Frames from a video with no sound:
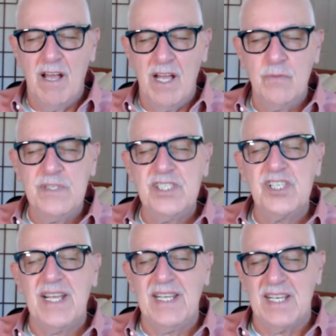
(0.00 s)
And we
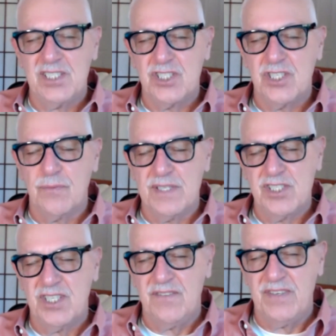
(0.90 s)
say yes to
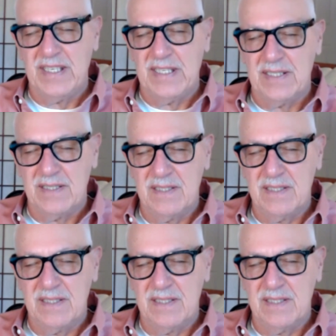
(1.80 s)
receiving it.